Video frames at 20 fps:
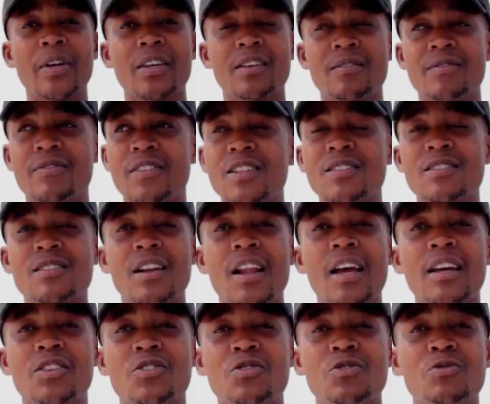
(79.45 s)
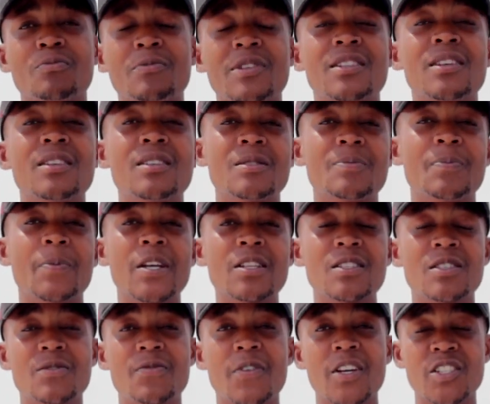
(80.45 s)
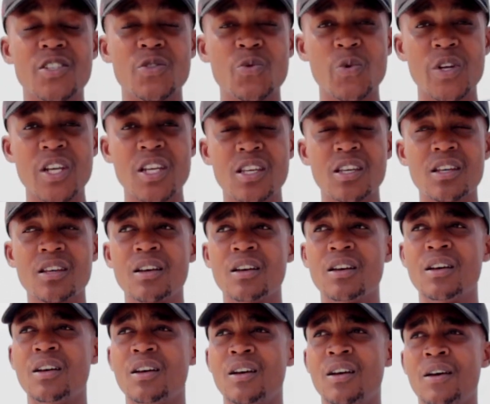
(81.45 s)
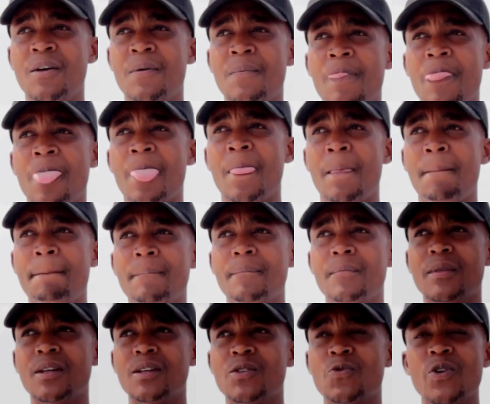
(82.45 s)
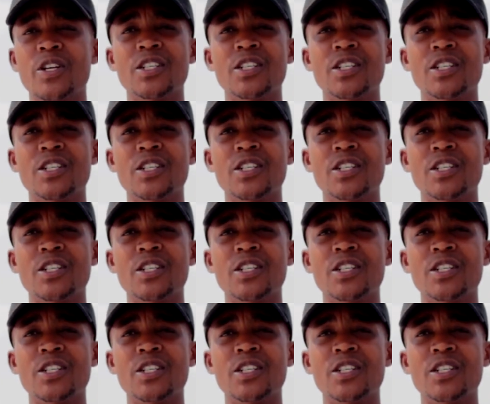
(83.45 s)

big events like your Mercedes-Benz Fashion Week. It